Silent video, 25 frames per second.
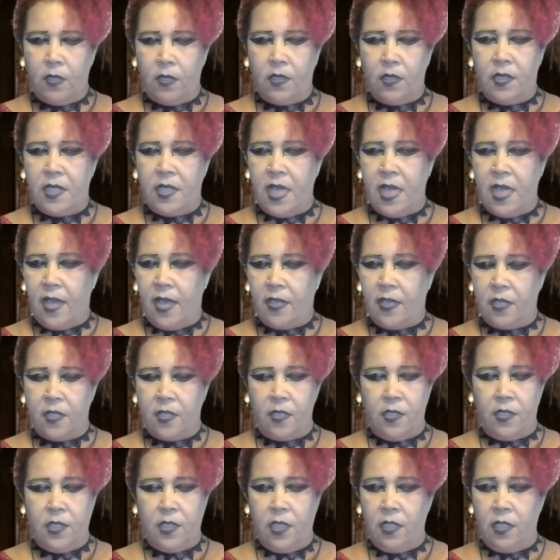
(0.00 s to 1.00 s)
Death
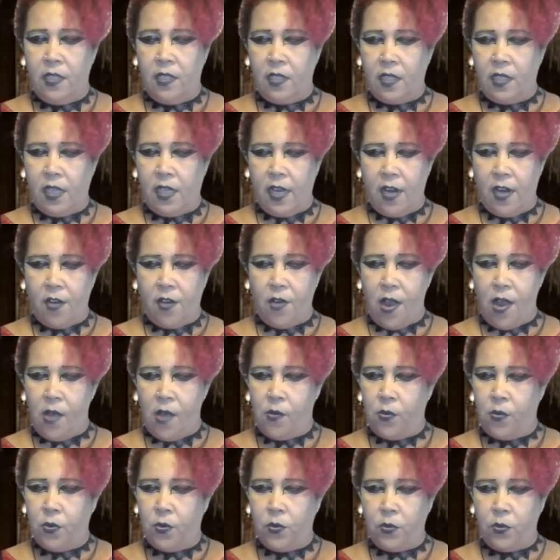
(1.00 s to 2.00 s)
didn't care
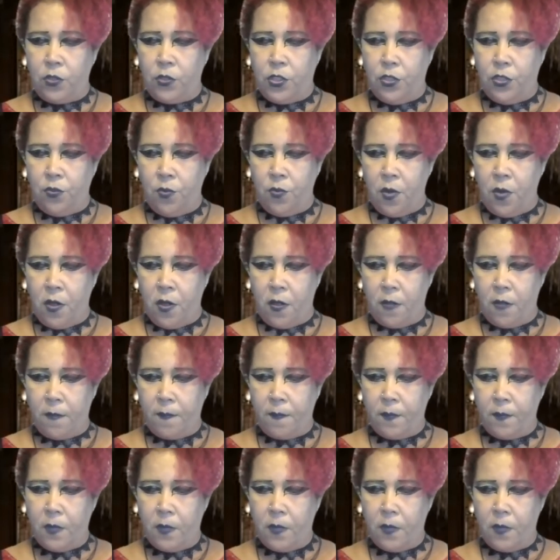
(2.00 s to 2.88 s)
how old you were.